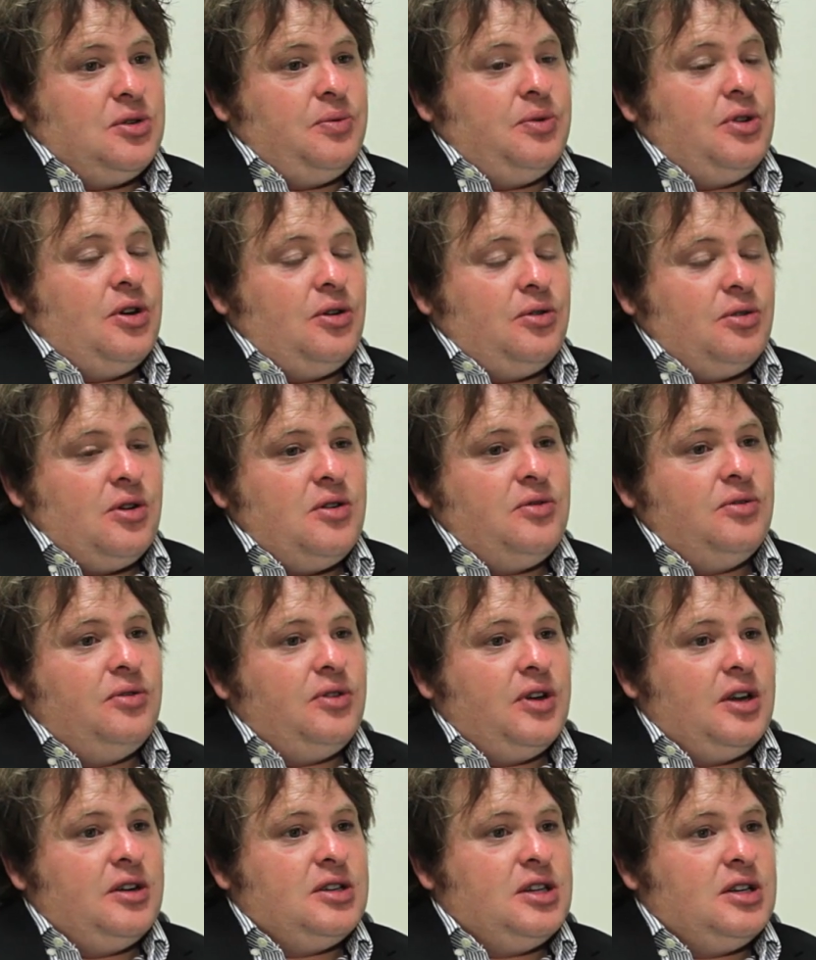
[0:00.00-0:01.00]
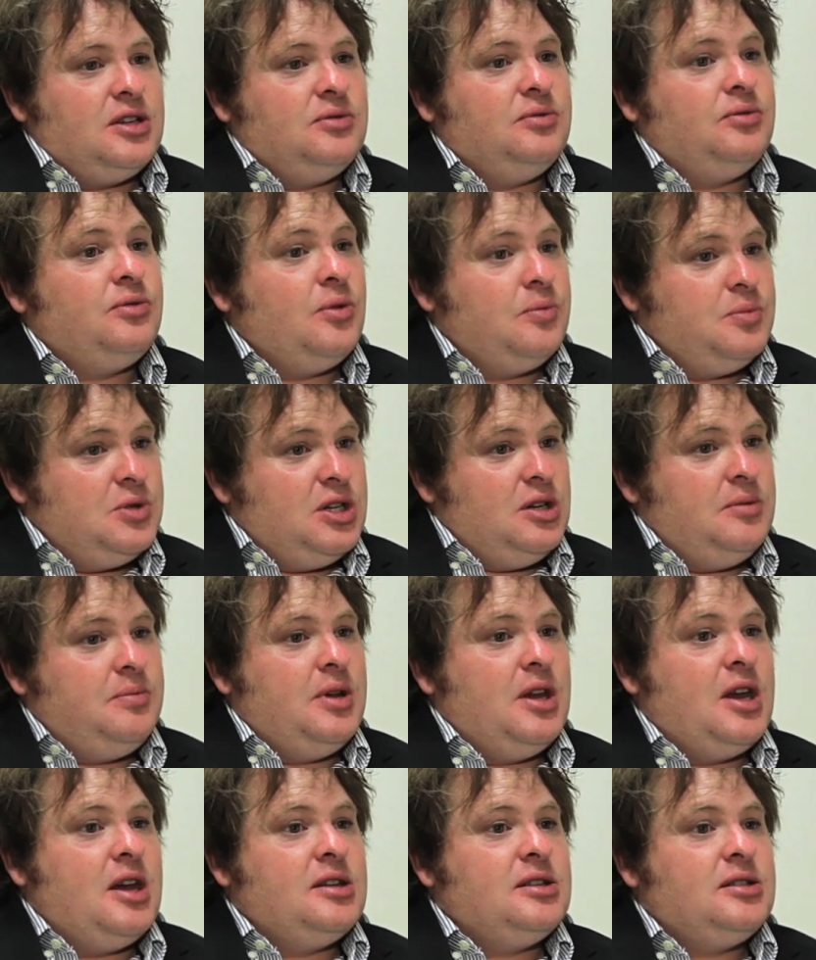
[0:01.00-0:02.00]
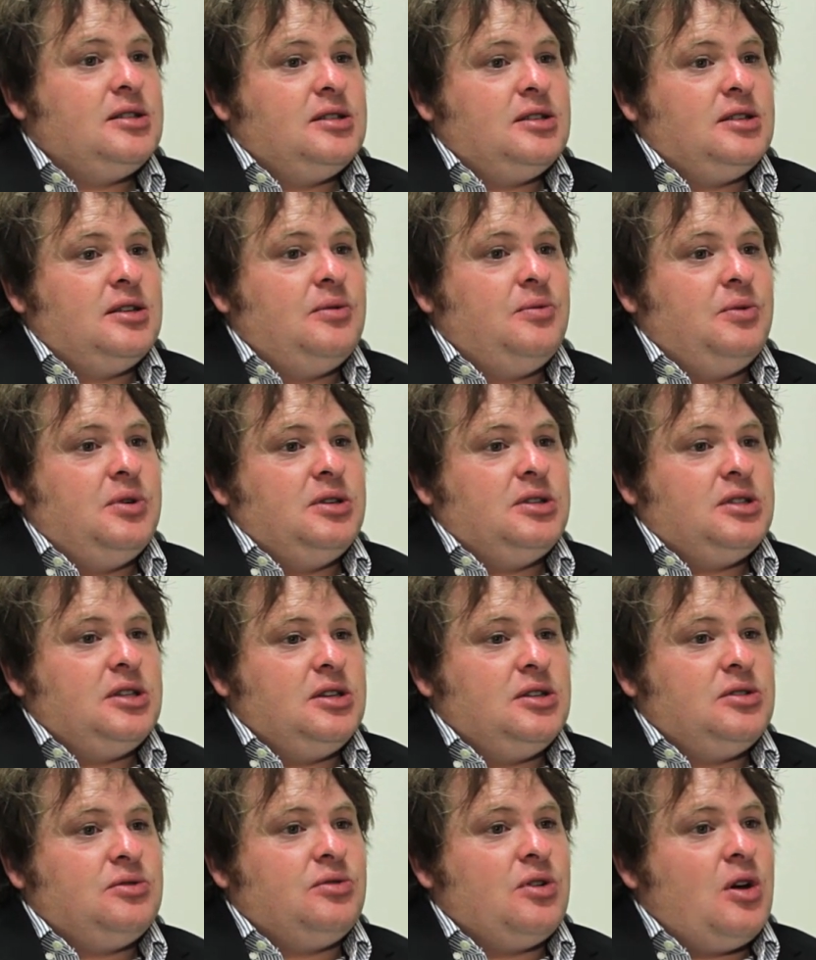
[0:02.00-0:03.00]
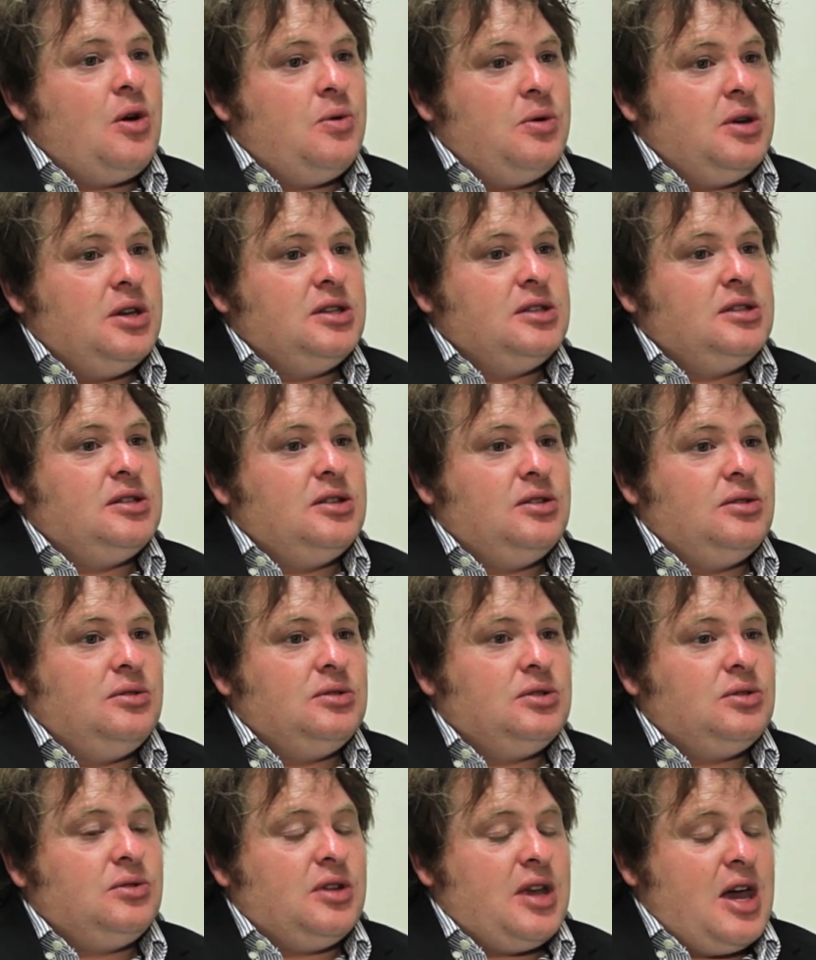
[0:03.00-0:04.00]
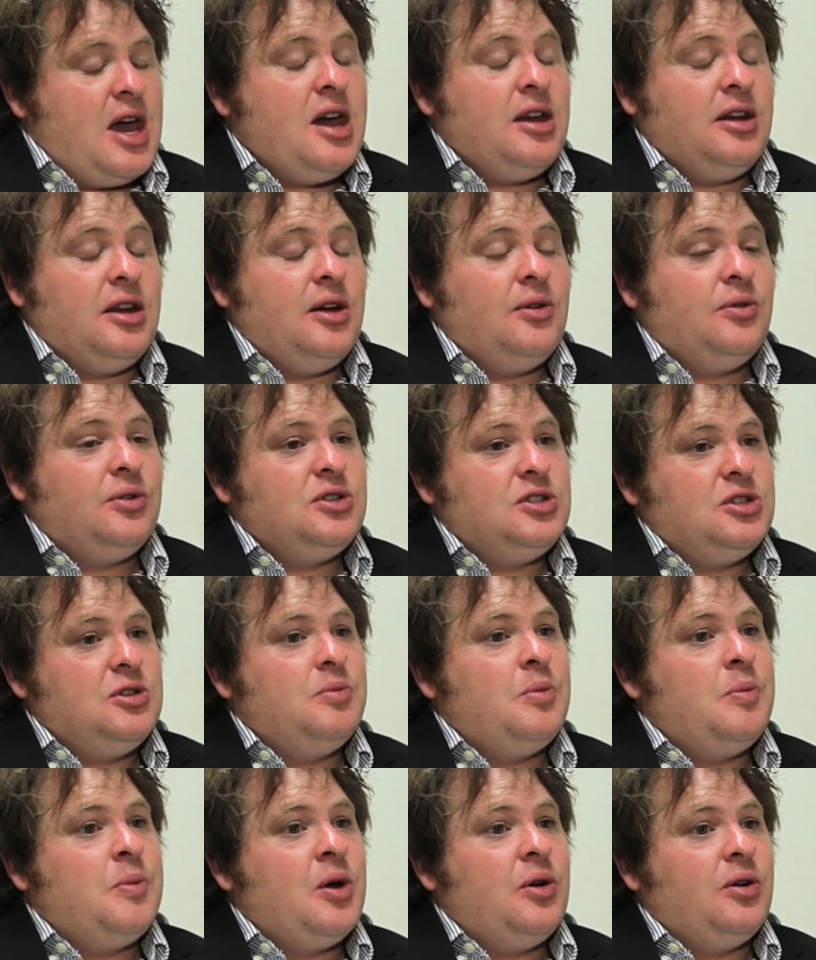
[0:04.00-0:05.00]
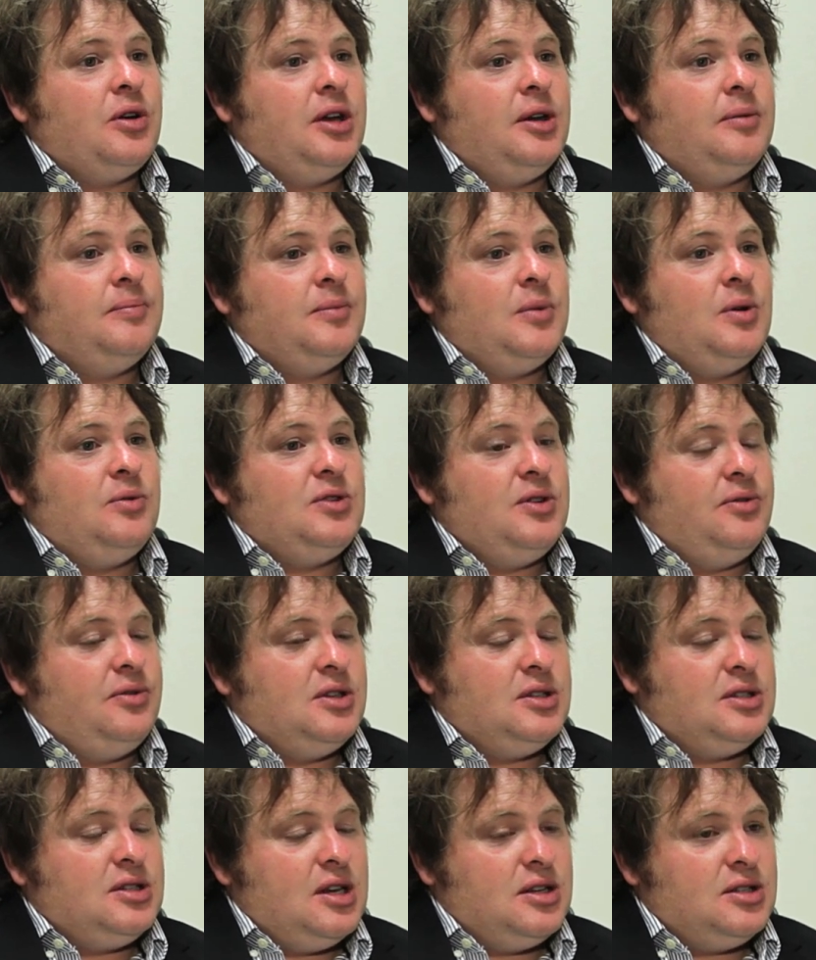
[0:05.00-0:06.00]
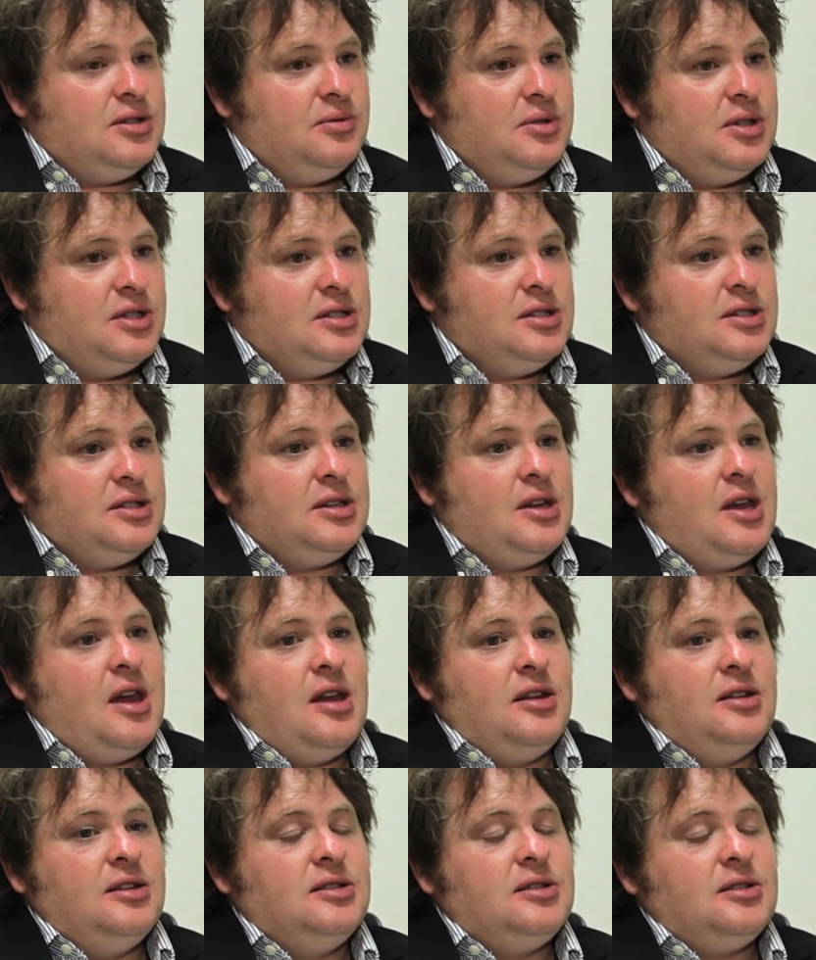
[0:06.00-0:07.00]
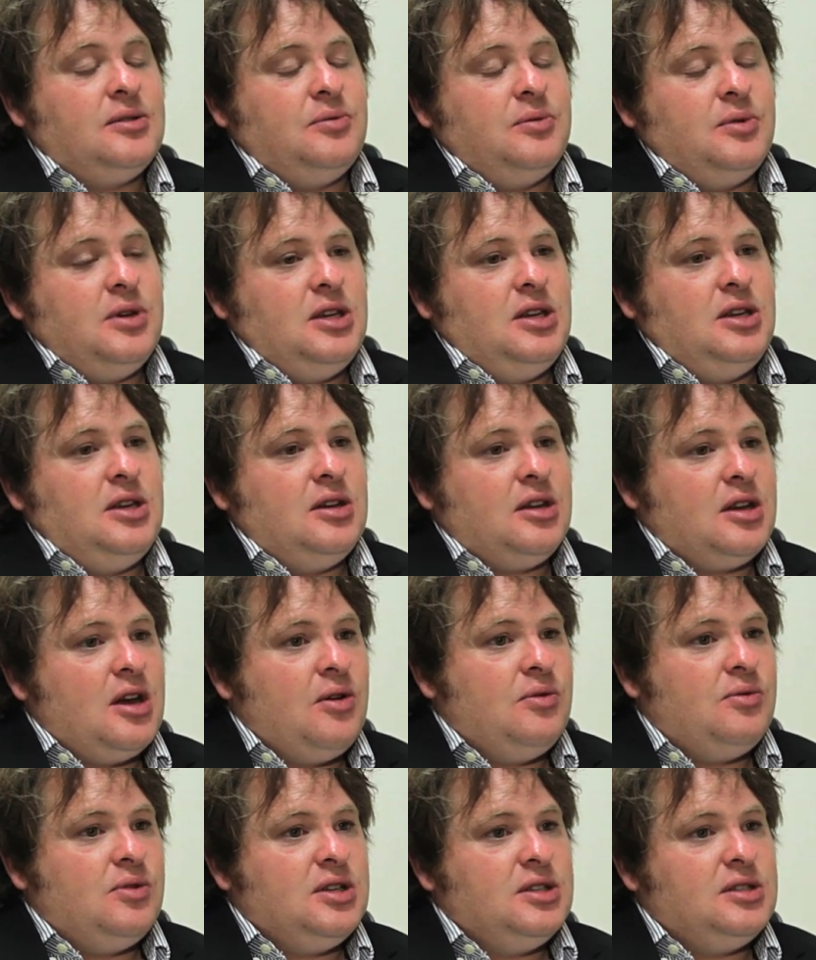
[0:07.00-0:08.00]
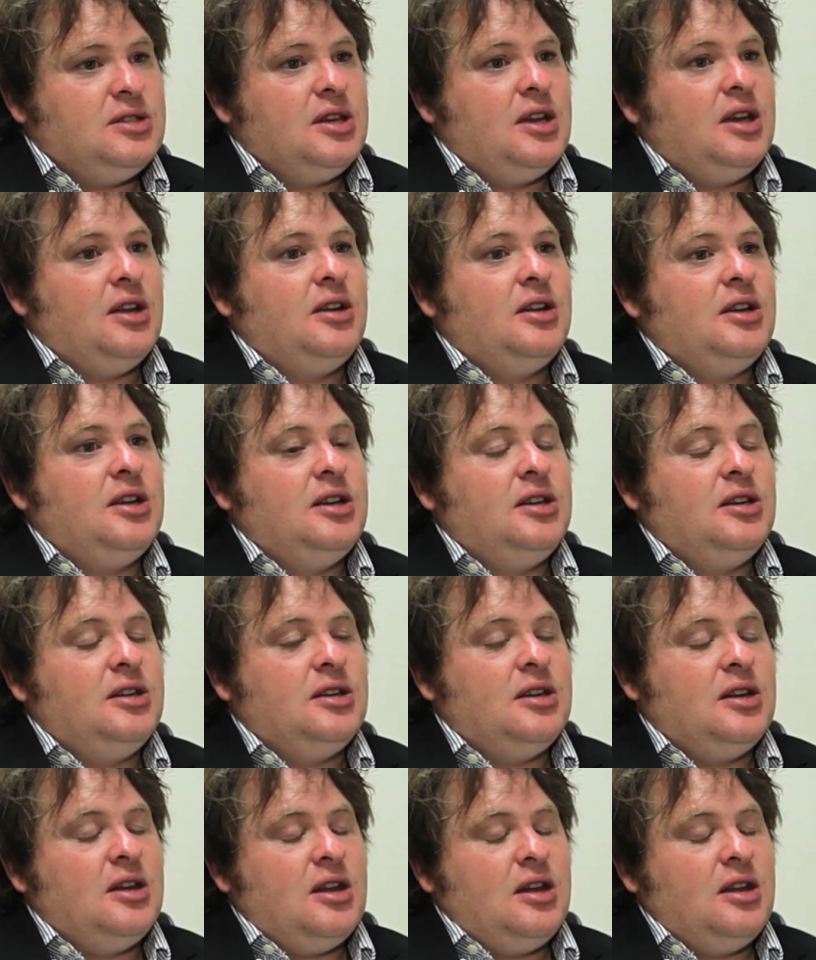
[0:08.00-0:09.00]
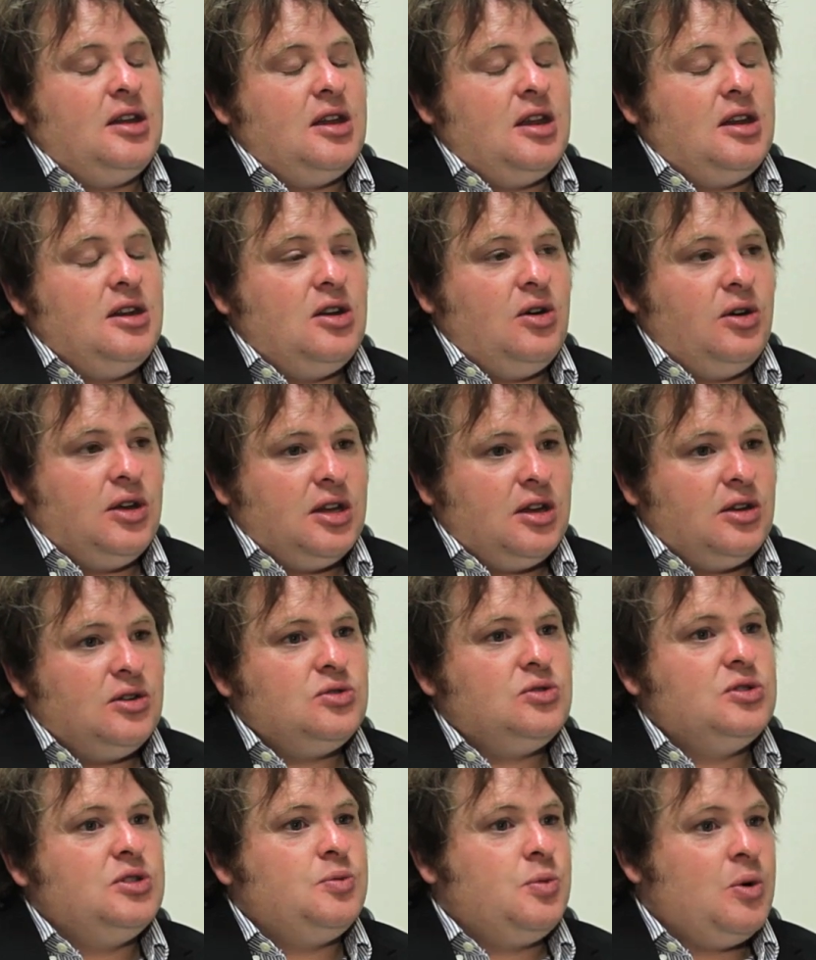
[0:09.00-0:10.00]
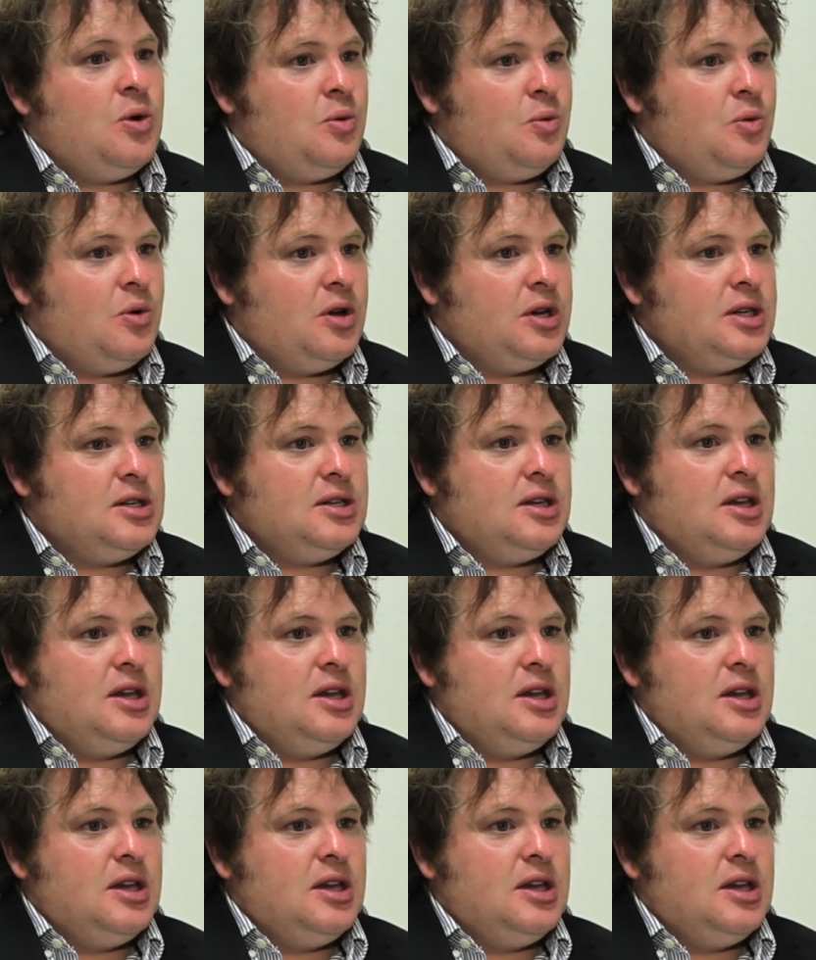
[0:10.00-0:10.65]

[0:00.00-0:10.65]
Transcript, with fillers: off with our growth and foundation from GPS. We've since grown into sort of the handheld consumer market of different accessories and we currently sell in nine countries worldwide.